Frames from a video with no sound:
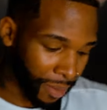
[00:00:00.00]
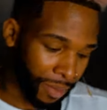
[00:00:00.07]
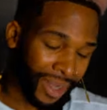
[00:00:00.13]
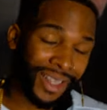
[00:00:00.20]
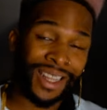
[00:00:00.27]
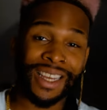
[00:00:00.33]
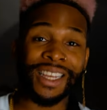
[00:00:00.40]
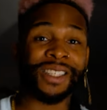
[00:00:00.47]

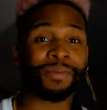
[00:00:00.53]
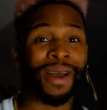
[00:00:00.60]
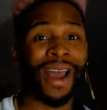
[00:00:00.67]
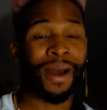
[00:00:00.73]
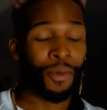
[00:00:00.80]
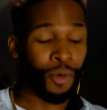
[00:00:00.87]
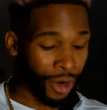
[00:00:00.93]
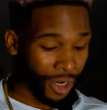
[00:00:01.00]
But these
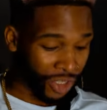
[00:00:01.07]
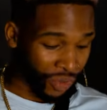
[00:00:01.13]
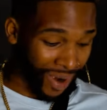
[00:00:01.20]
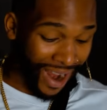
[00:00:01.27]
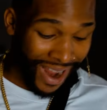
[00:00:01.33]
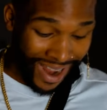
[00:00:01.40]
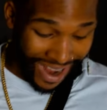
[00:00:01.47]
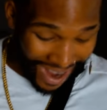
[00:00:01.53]
bad boys
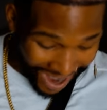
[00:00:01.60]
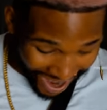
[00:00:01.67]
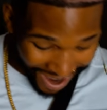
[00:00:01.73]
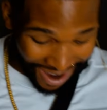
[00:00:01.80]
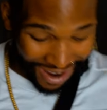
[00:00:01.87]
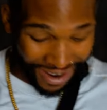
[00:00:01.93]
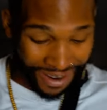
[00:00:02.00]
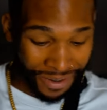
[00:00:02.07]
right
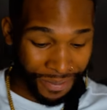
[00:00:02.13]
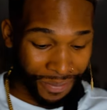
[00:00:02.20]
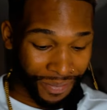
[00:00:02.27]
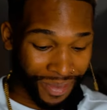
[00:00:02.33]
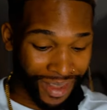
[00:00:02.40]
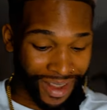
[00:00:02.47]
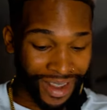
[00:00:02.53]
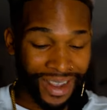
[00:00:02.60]
here,
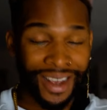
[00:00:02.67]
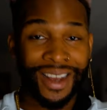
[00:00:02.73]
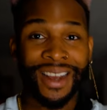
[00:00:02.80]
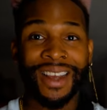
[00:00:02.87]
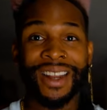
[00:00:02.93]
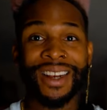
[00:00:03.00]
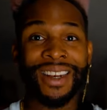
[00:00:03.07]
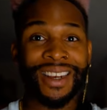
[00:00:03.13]

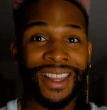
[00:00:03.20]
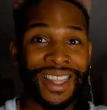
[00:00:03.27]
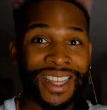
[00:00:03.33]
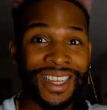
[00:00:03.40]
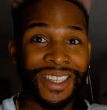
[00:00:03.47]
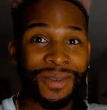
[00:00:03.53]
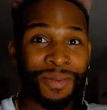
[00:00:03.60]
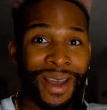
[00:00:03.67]

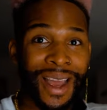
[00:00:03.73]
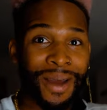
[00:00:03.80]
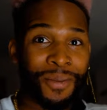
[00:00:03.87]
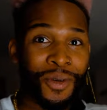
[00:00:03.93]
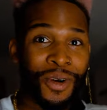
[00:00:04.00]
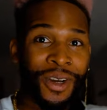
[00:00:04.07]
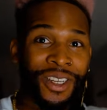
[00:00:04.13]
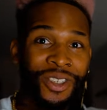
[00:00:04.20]
these bad
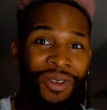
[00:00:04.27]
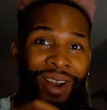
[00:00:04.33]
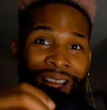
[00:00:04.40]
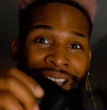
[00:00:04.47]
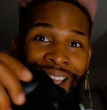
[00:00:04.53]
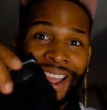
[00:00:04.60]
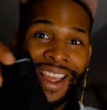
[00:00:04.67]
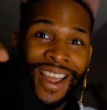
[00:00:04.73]
boys
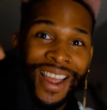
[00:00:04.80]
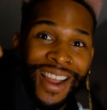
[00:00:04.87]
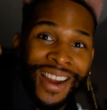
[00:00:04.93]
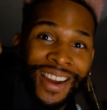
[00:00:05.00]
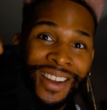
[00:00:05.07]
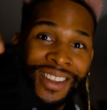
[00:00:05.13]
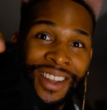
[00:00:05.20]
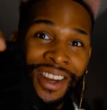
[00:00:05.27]
right
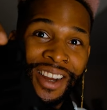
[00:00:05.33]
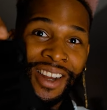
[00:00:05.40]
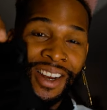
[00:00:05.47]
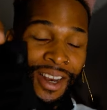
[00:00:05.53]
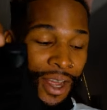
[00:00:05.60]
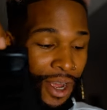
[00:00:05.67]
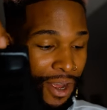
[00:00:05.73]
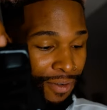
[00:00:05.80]
here, the
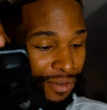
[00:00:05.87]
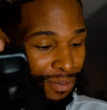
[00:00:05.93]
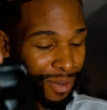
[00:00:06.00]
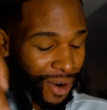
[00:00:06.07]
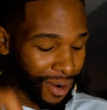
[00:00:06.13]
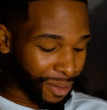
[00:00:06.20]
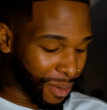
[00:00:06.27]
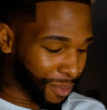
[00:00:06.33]
gloves,
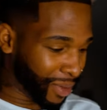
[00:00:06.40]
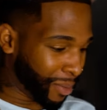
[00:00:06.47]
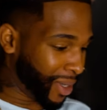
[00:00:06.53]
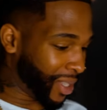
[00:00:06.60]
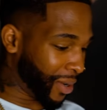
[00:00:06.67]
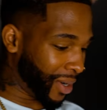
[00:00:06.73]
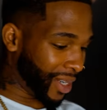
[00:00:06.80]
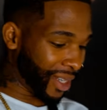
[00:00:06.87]
bro. Let me, let me
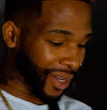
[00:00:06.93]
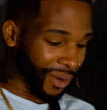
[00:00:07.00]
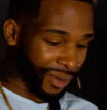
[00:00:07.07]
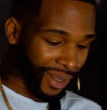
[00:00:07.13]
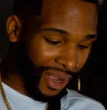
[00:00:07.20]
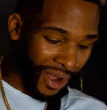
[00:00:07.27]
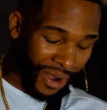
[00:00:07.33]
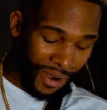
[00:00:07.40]
throw these hoes
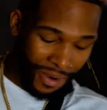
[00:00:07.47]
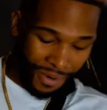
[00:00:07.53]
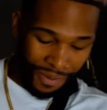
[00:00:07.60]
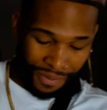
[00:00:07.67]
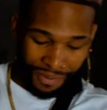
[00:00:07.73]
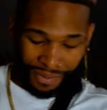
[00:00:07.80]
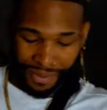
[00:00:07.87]
on.